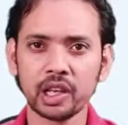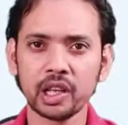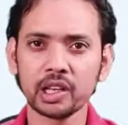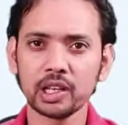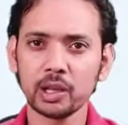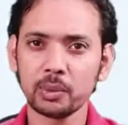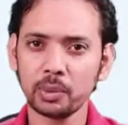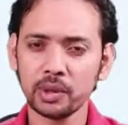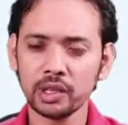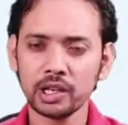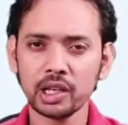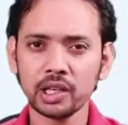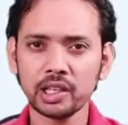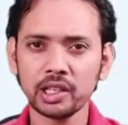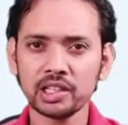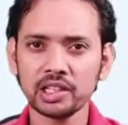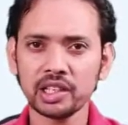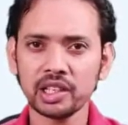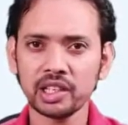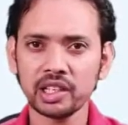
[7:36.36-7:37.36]
The
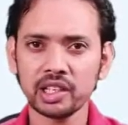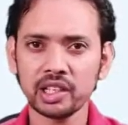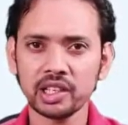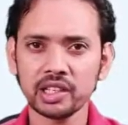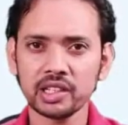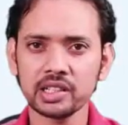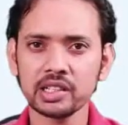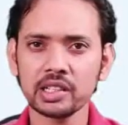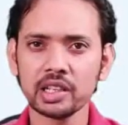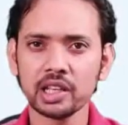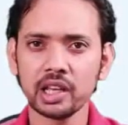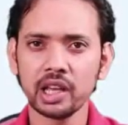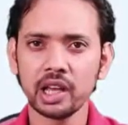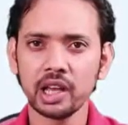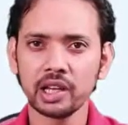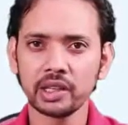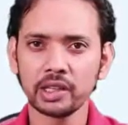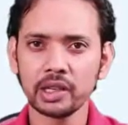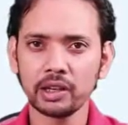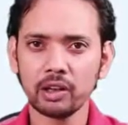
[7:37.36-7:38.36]
precondition here is
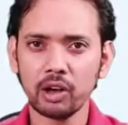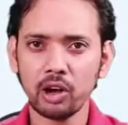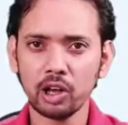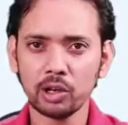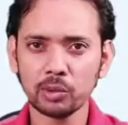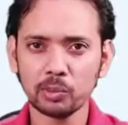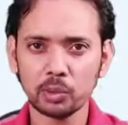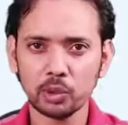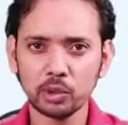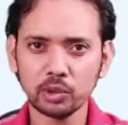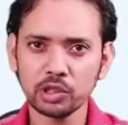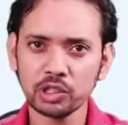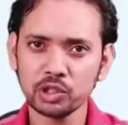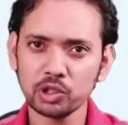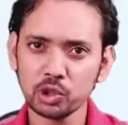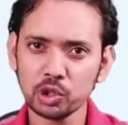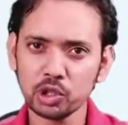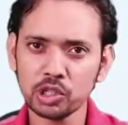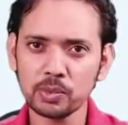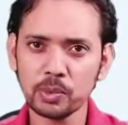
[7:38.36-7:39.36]
that on both the
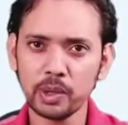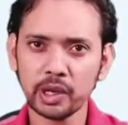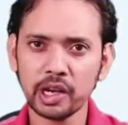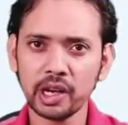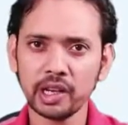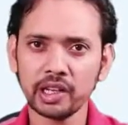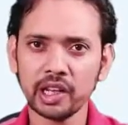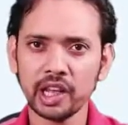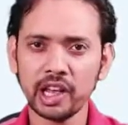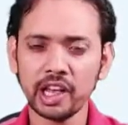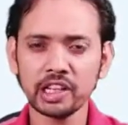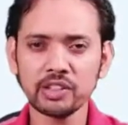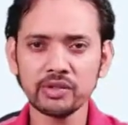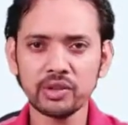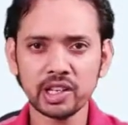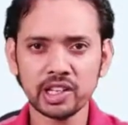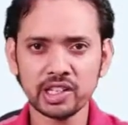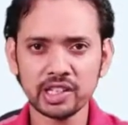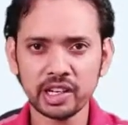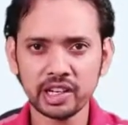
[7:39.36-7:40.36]
source bucket as well
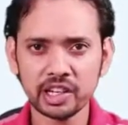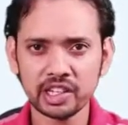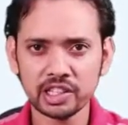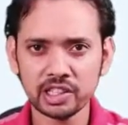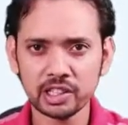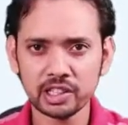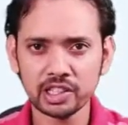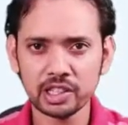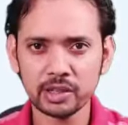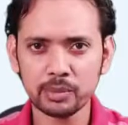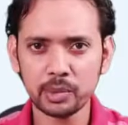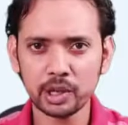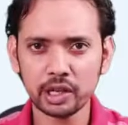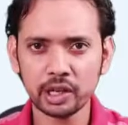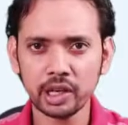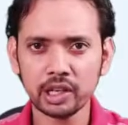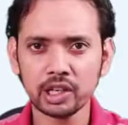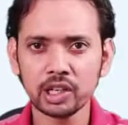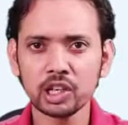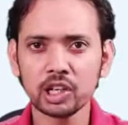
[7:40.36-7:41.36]
as the destination
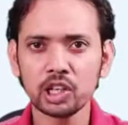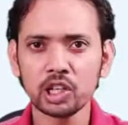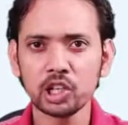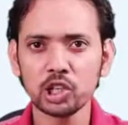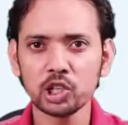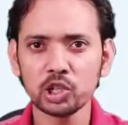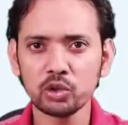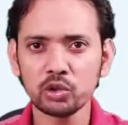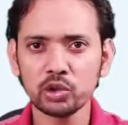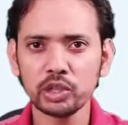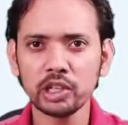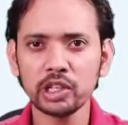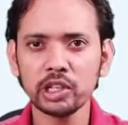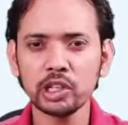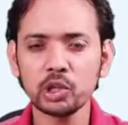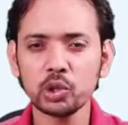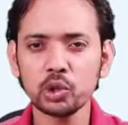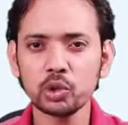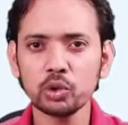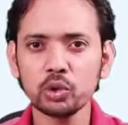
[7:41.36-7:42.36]
bucket, you
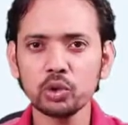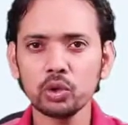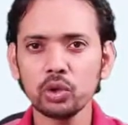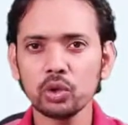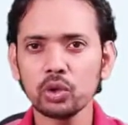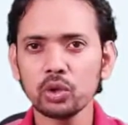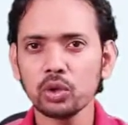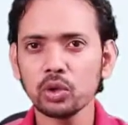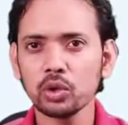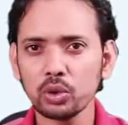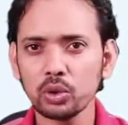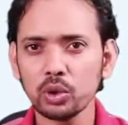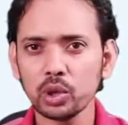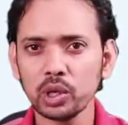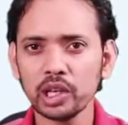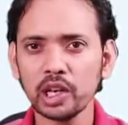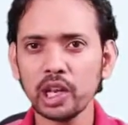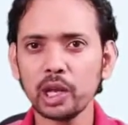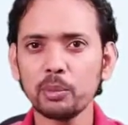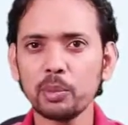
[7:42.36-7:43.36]
need to
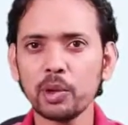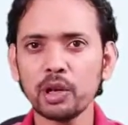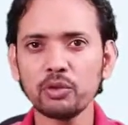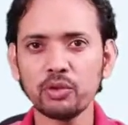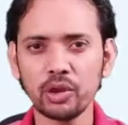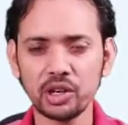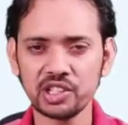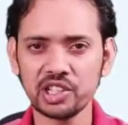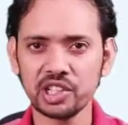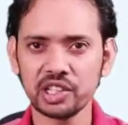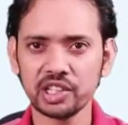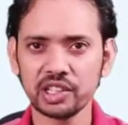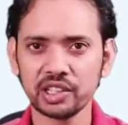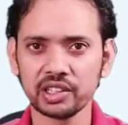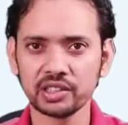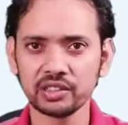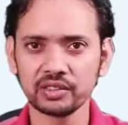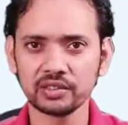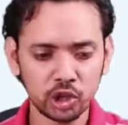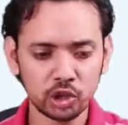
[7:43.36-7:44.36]
enable versioning.
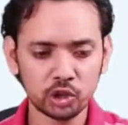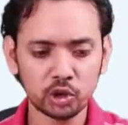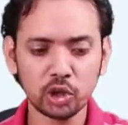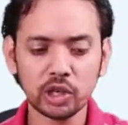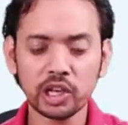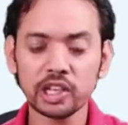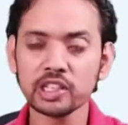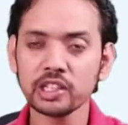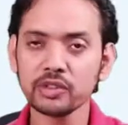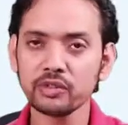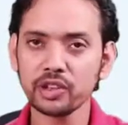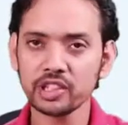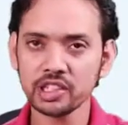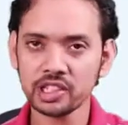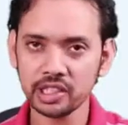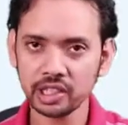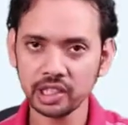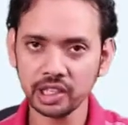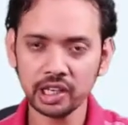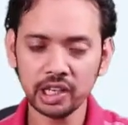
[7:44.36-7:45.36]
So let's first
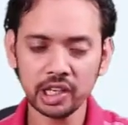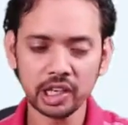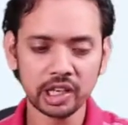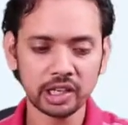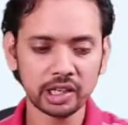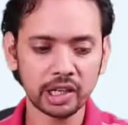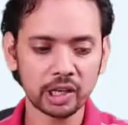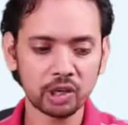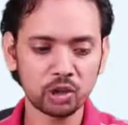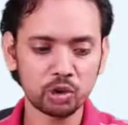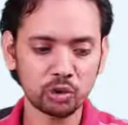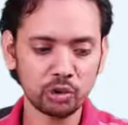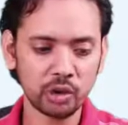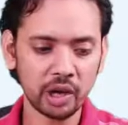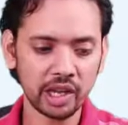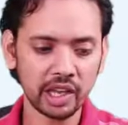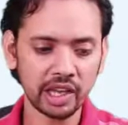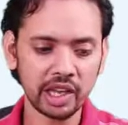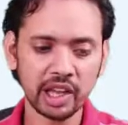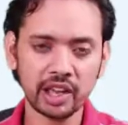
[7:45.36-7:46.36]
see that do
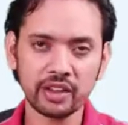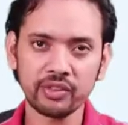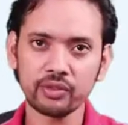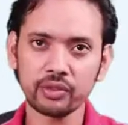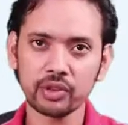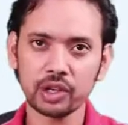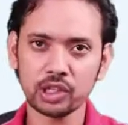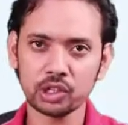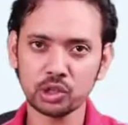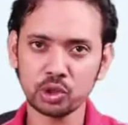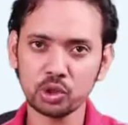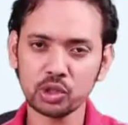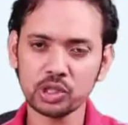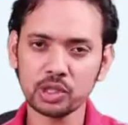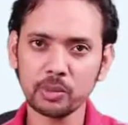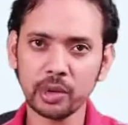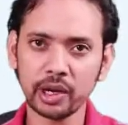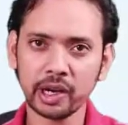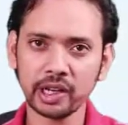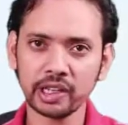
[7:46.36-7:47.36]
I have source
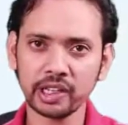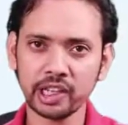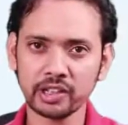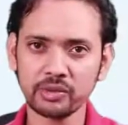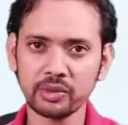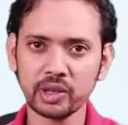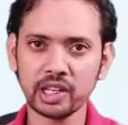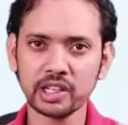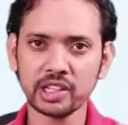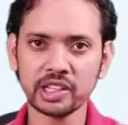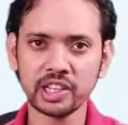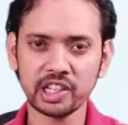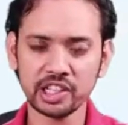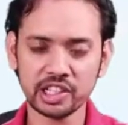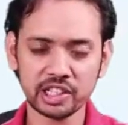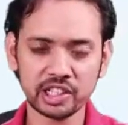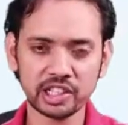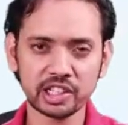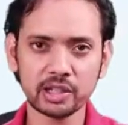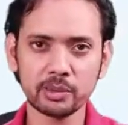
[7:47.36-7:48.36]
bucket as well as a
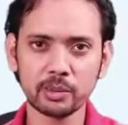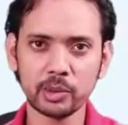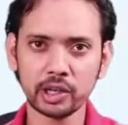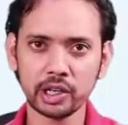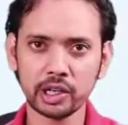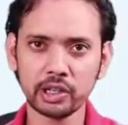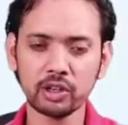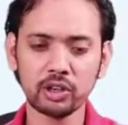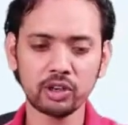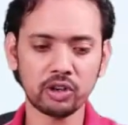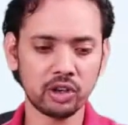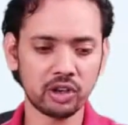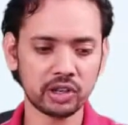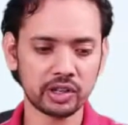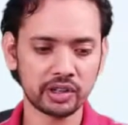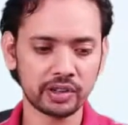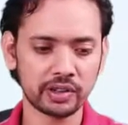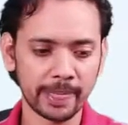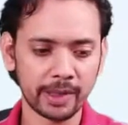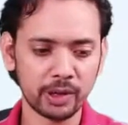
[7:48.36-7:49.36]
destination bucket or
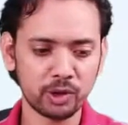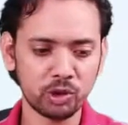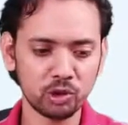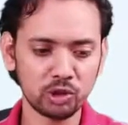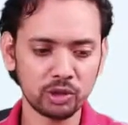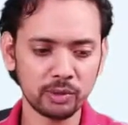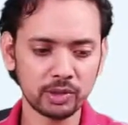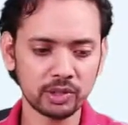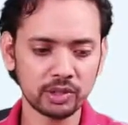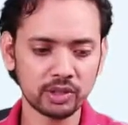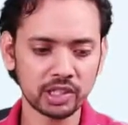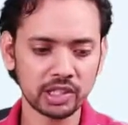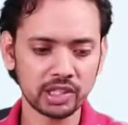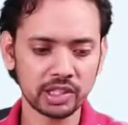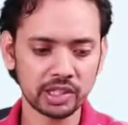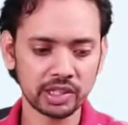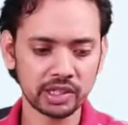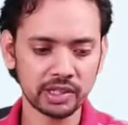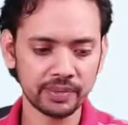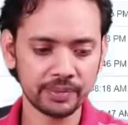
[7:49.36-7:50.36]
not. Go to Amazon
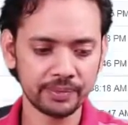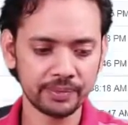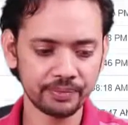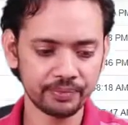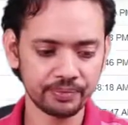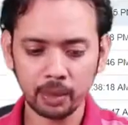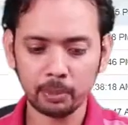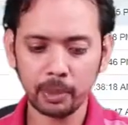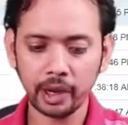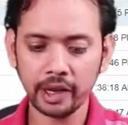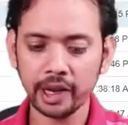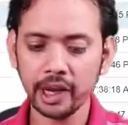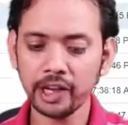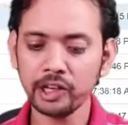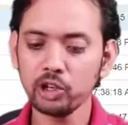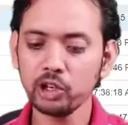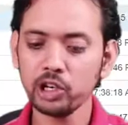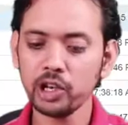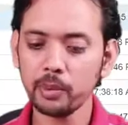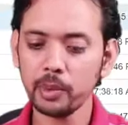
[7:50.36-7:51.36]
S3. My
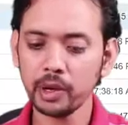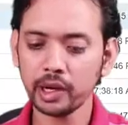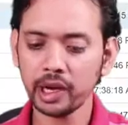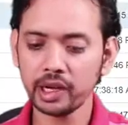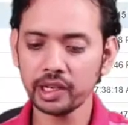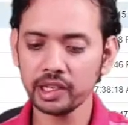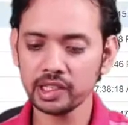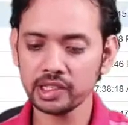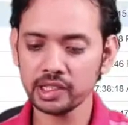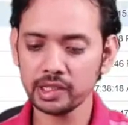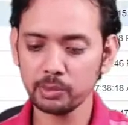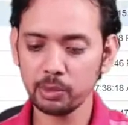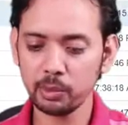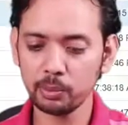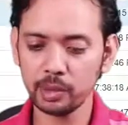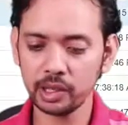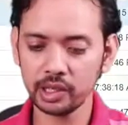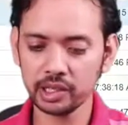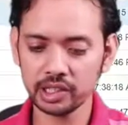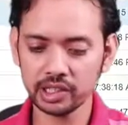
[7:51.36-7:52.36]
EdYoda bucket is in
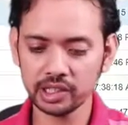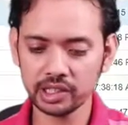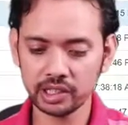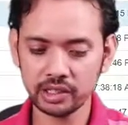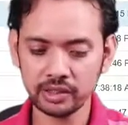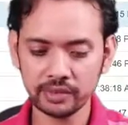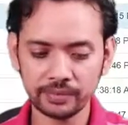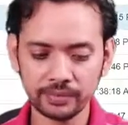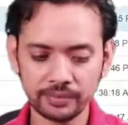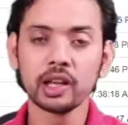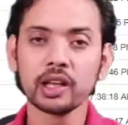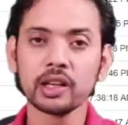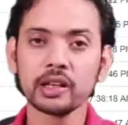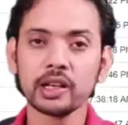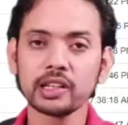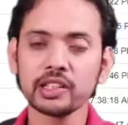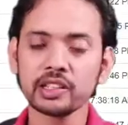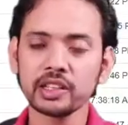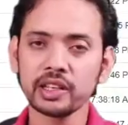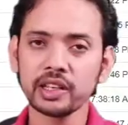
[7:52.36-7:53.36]
Mumbai region.
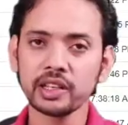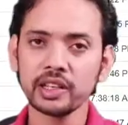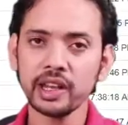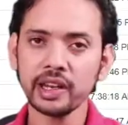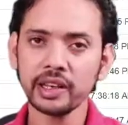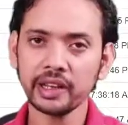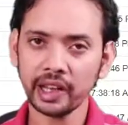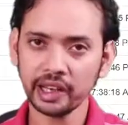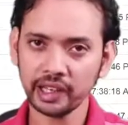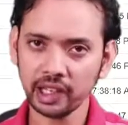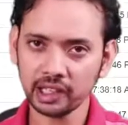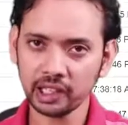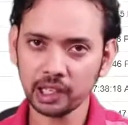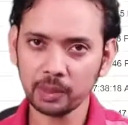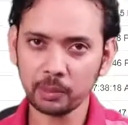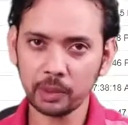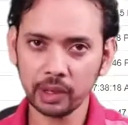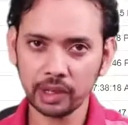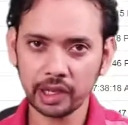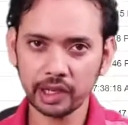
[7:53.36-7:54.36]
Let's create another
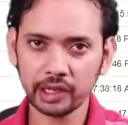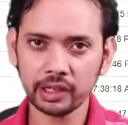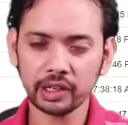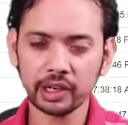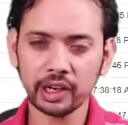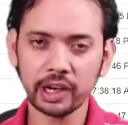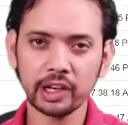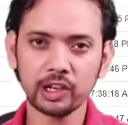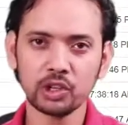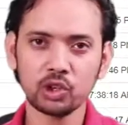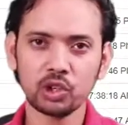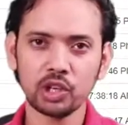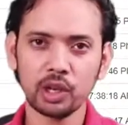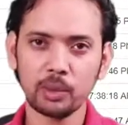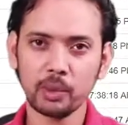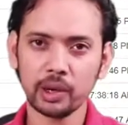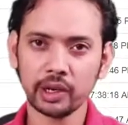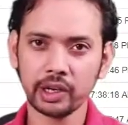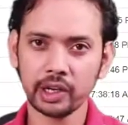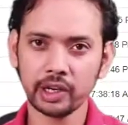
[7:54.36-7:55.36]
bucket, EdYoda
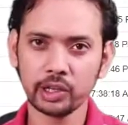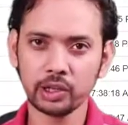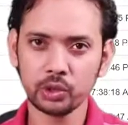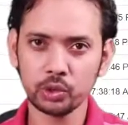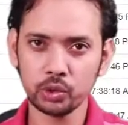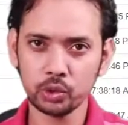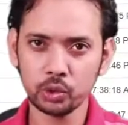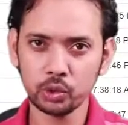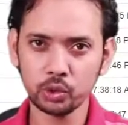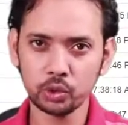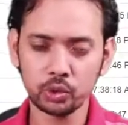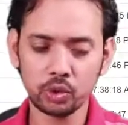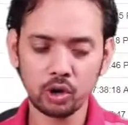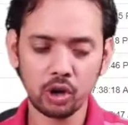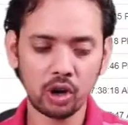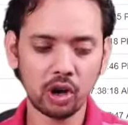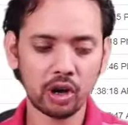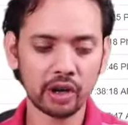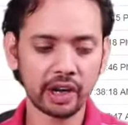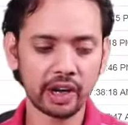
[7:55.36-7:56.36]
bucket 2
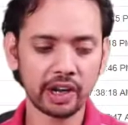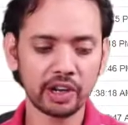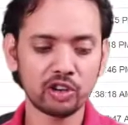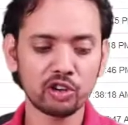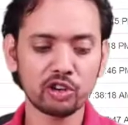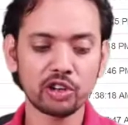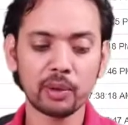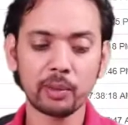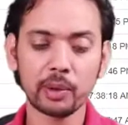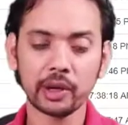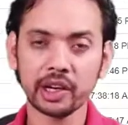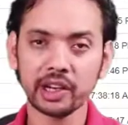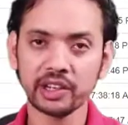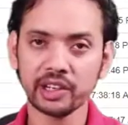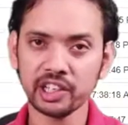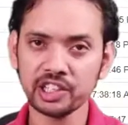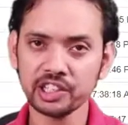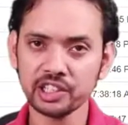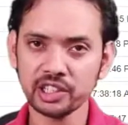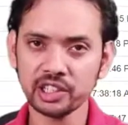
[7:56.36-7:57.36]
or EdYoda bucket
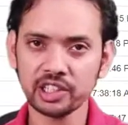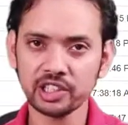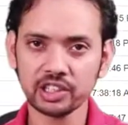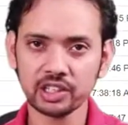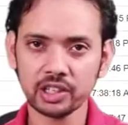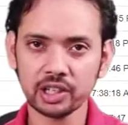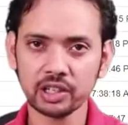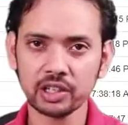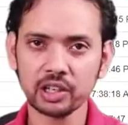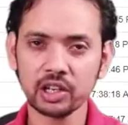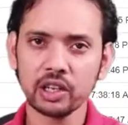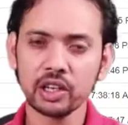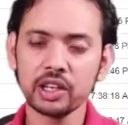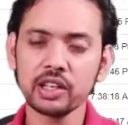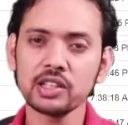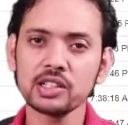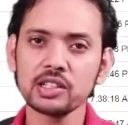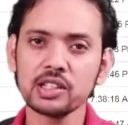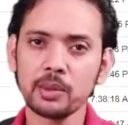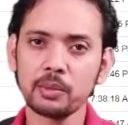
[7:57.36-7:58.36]
destination
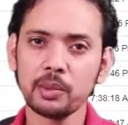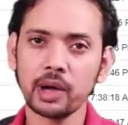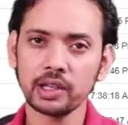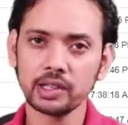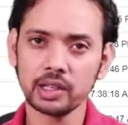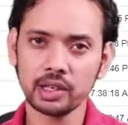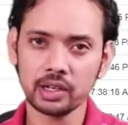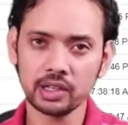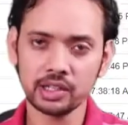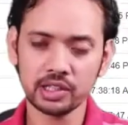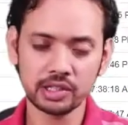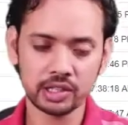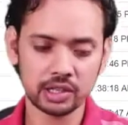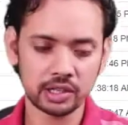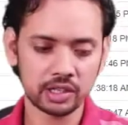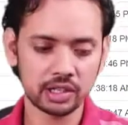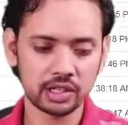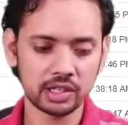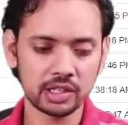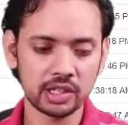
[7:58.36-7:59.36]
in some other
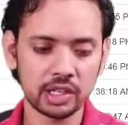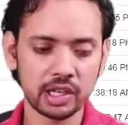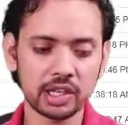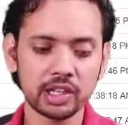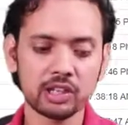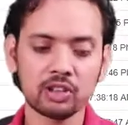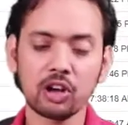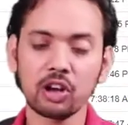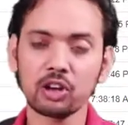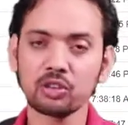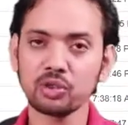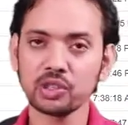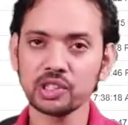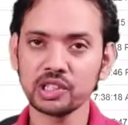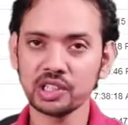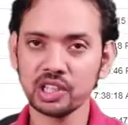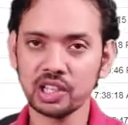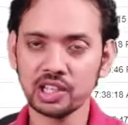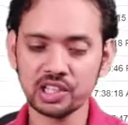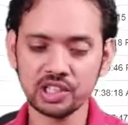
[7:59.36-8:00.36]
region, say in North
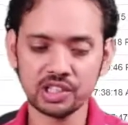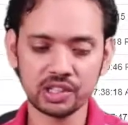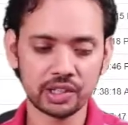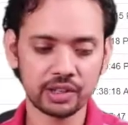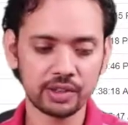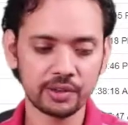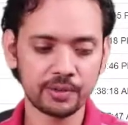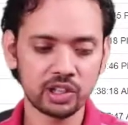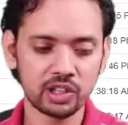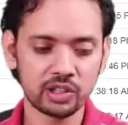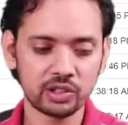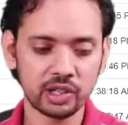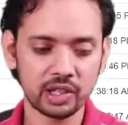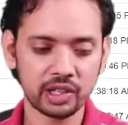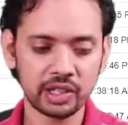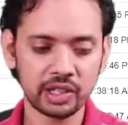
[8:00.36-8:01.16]
Virginia region. So I'll